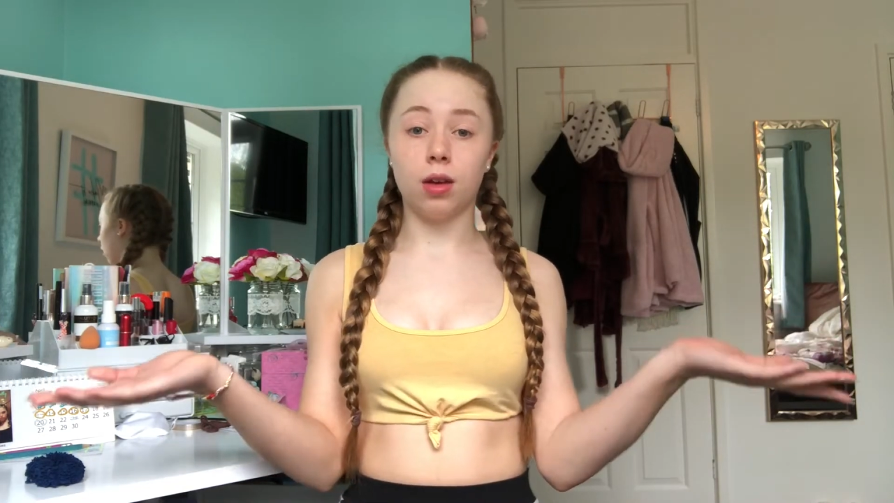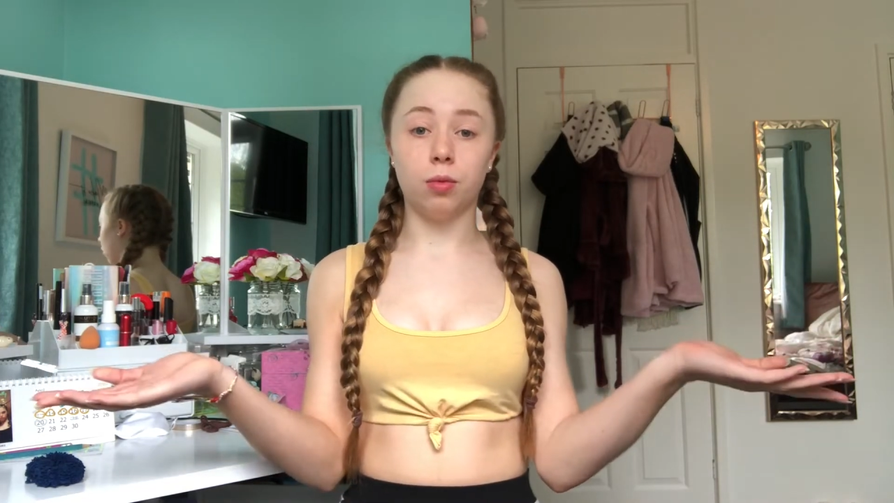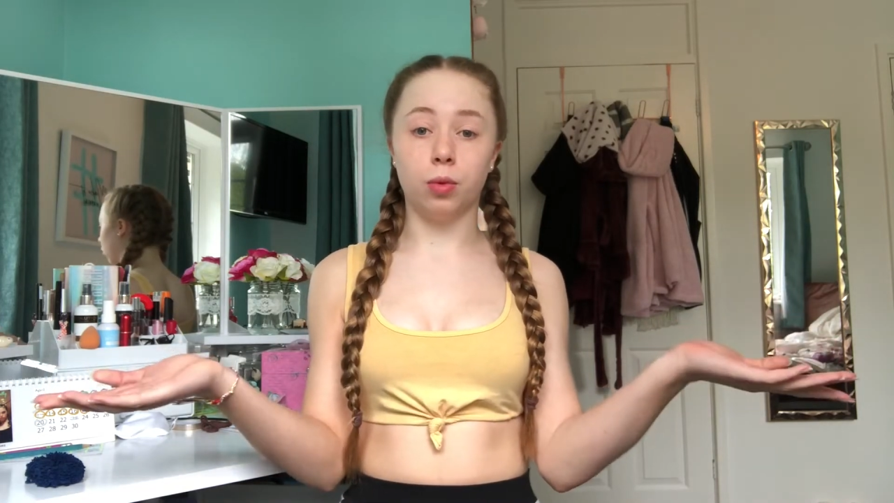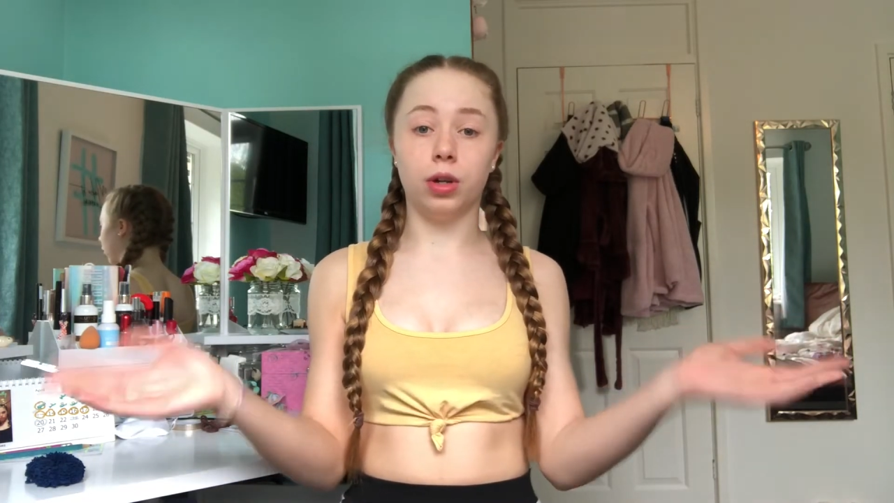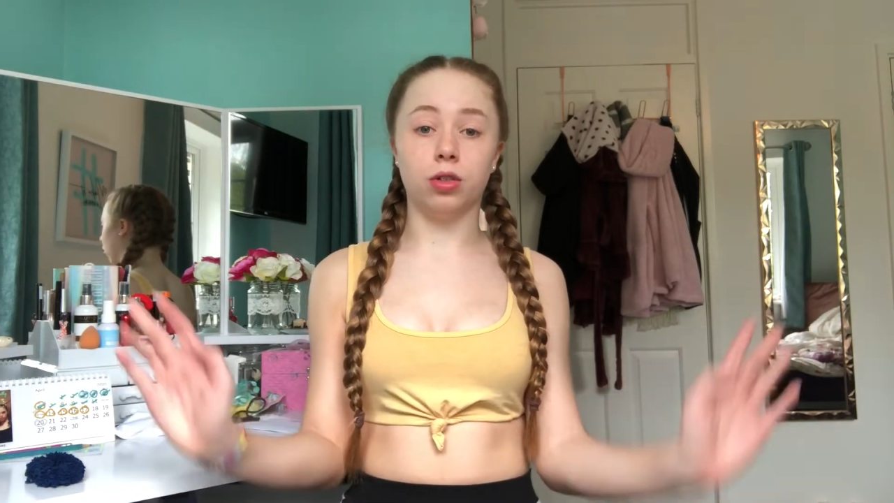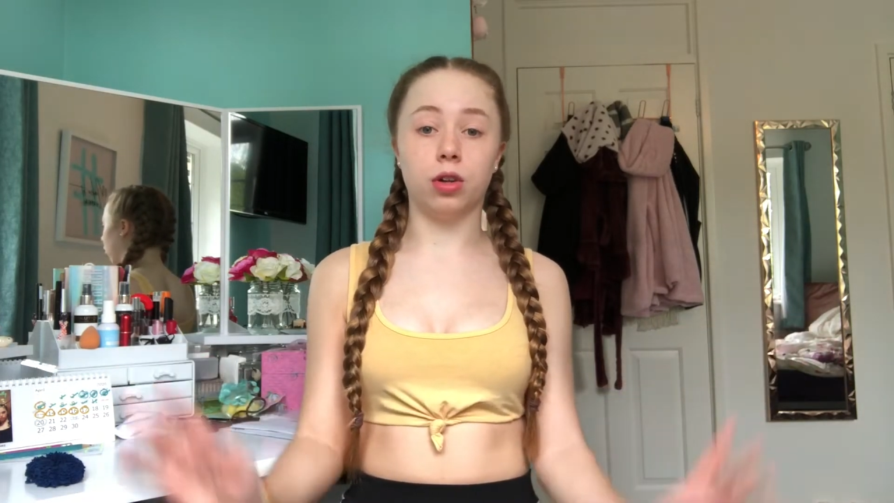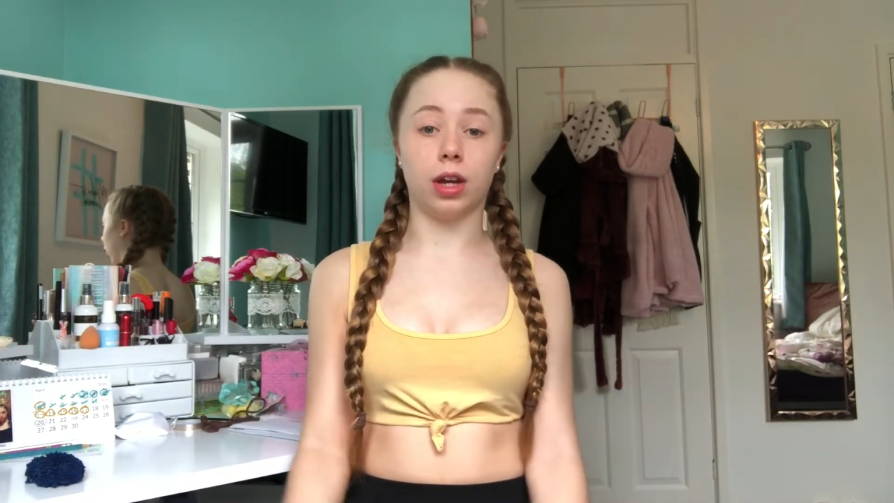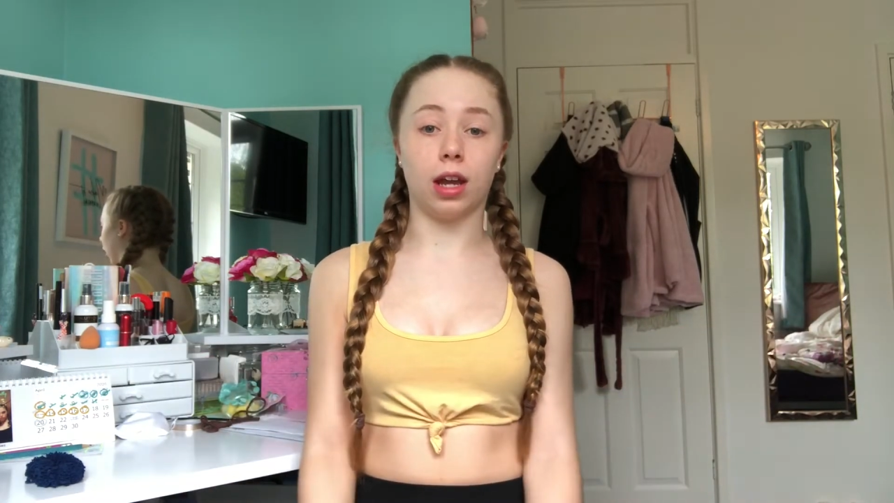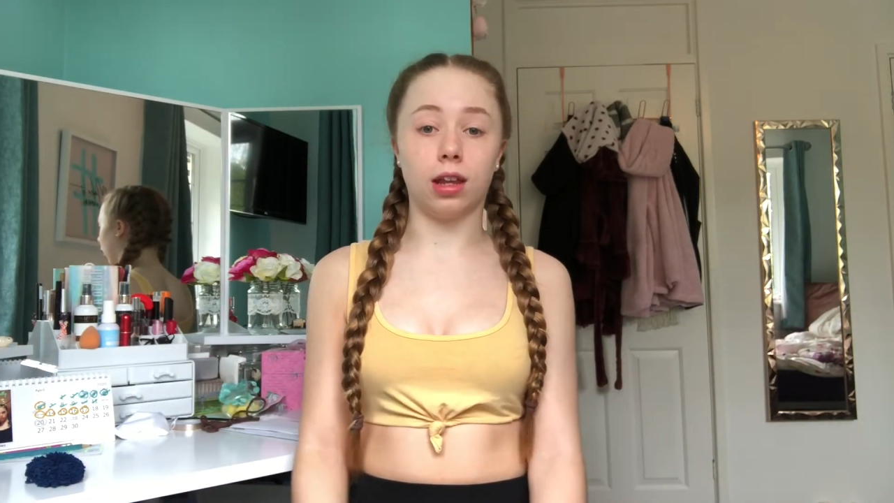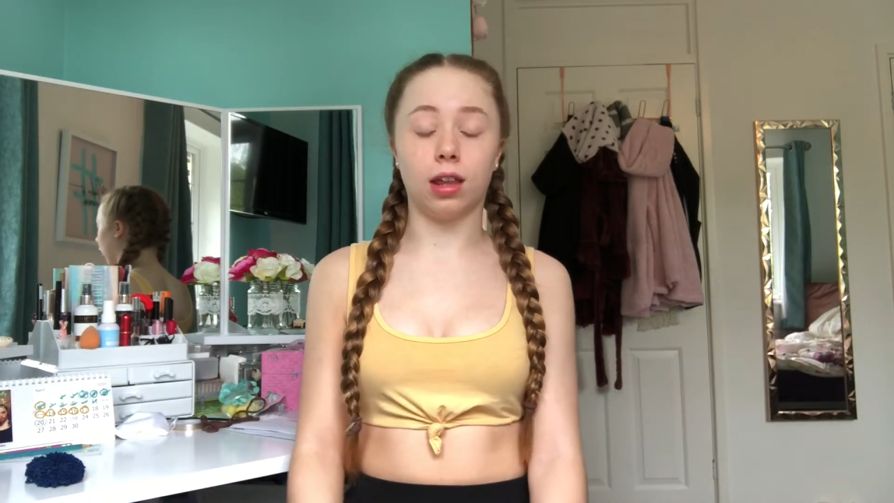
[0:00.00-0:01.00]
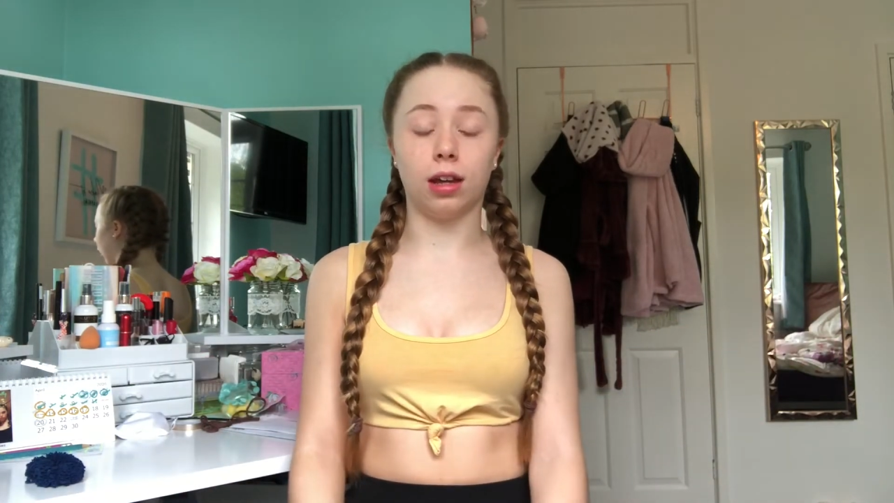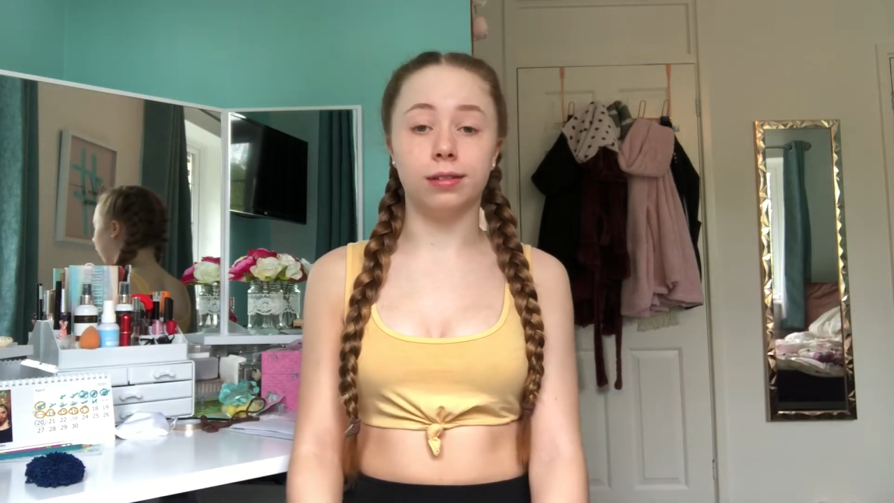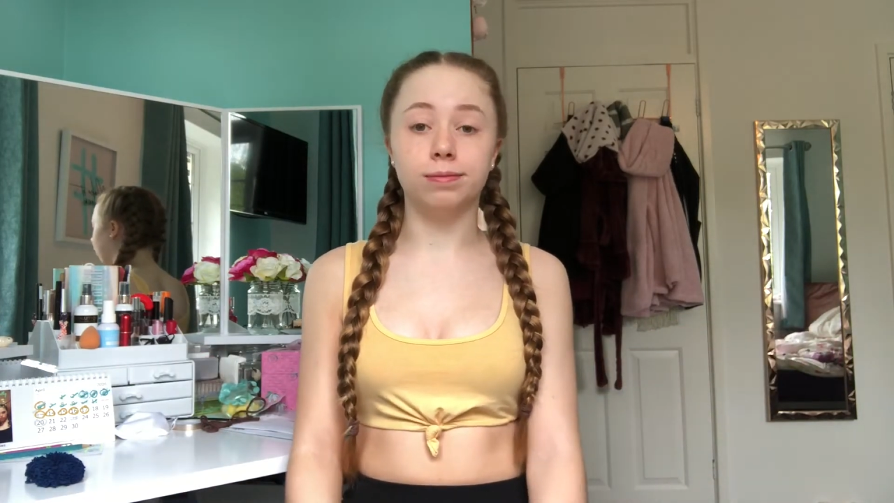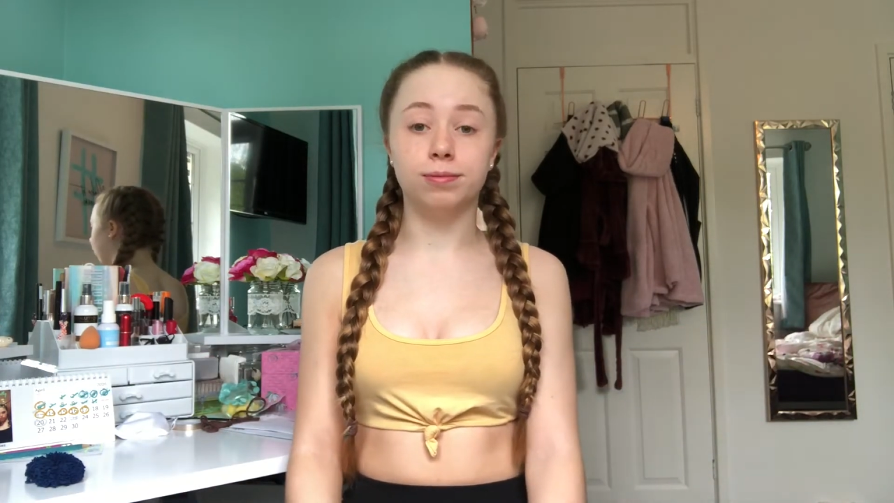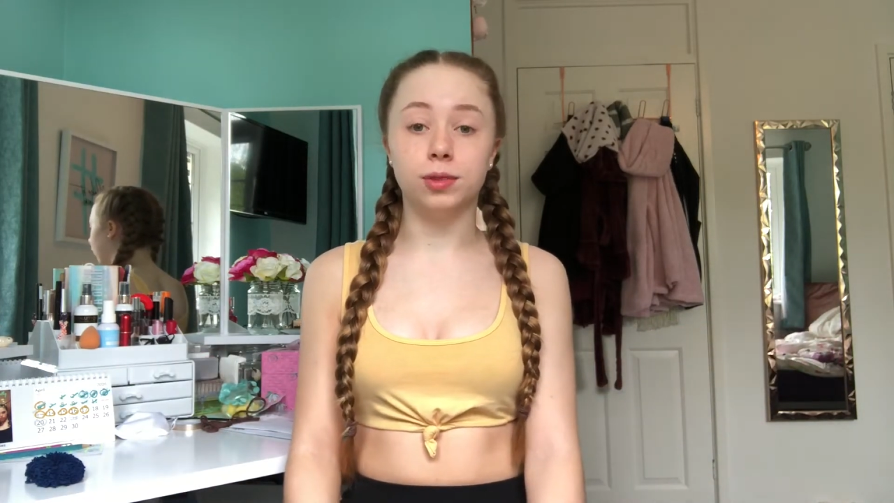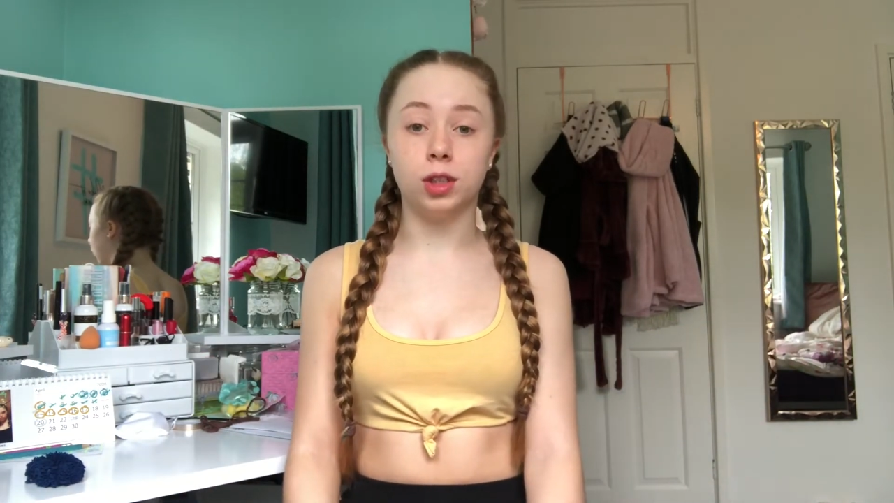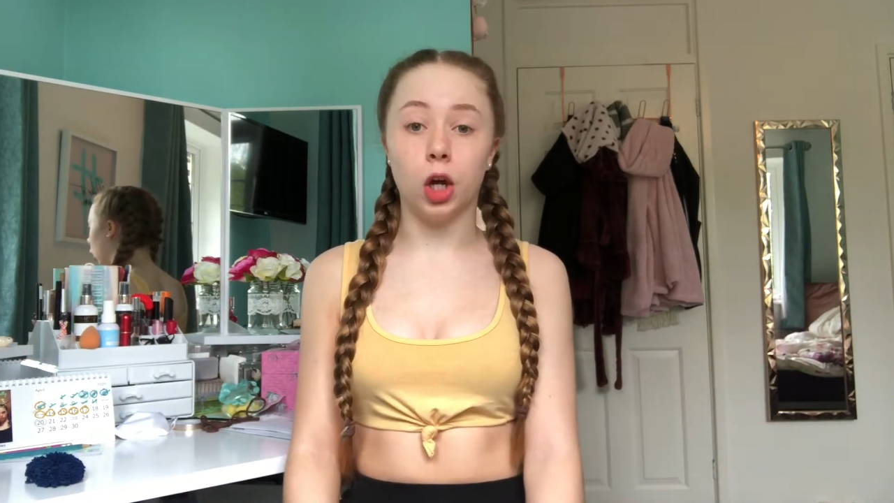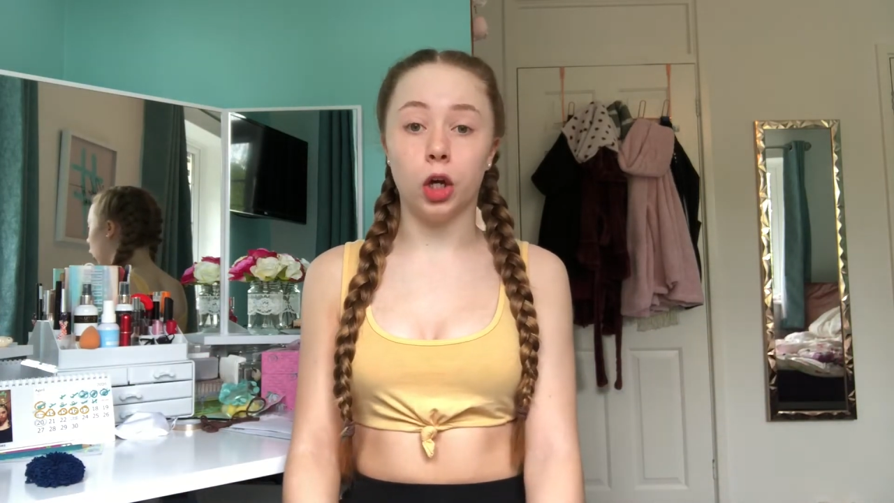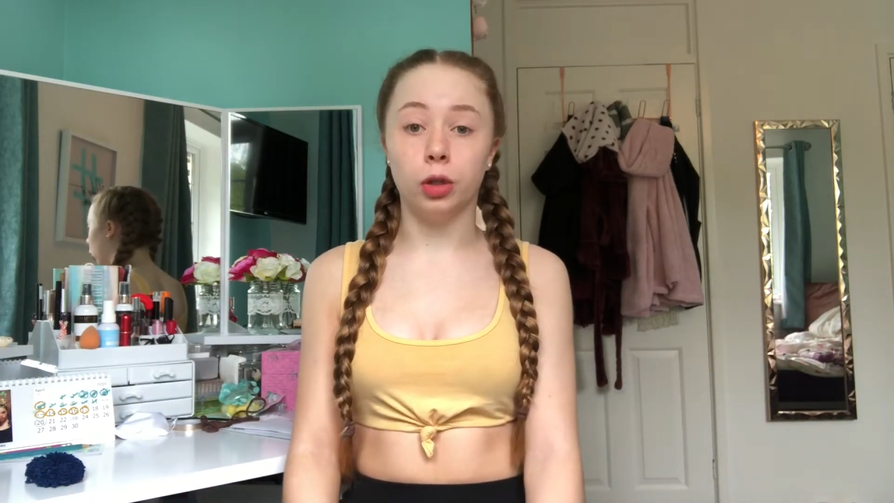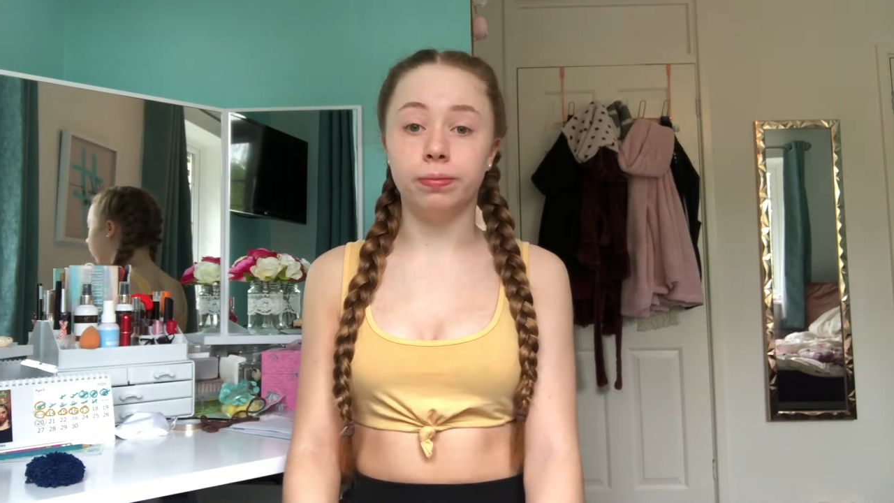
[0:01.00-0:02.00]
We're not doing anything,
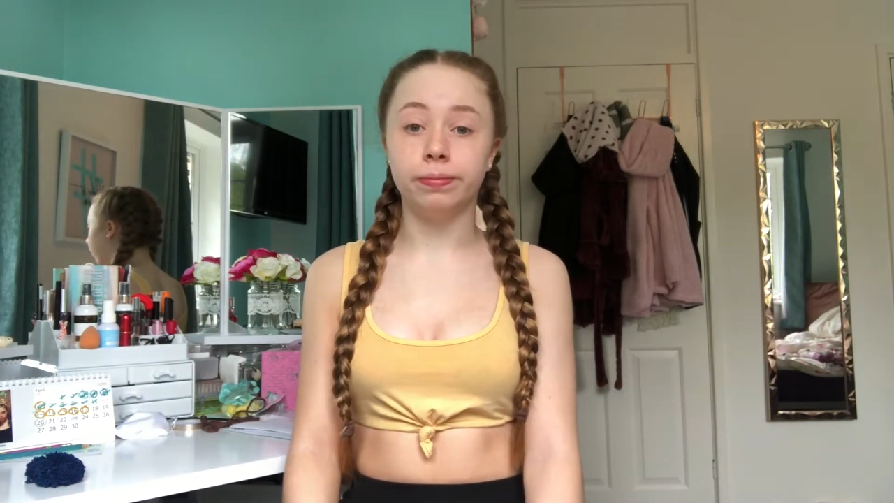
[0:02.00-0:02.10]
so